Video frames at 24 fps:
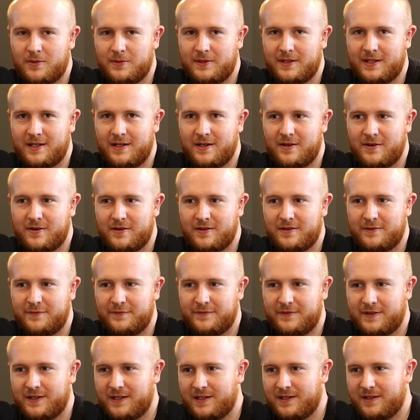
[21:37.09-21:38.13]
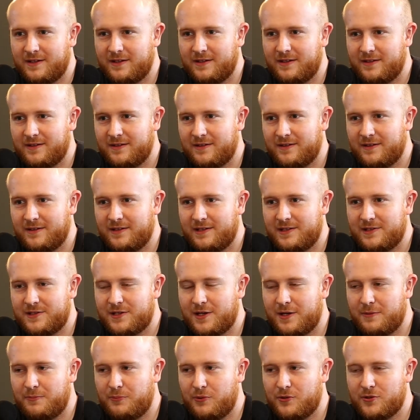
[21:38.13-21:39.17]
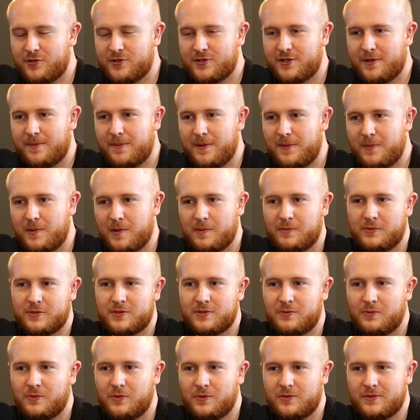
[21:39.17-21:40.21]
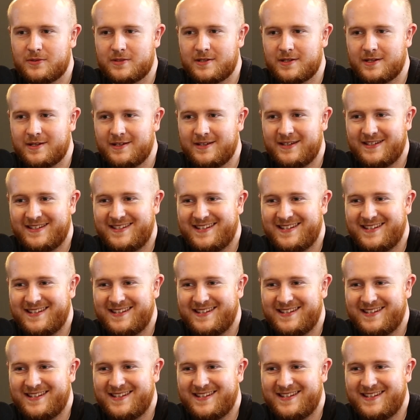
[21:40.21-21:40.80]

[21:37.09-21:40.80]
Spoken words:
would they not if they're like, he's going to push so many people towards it.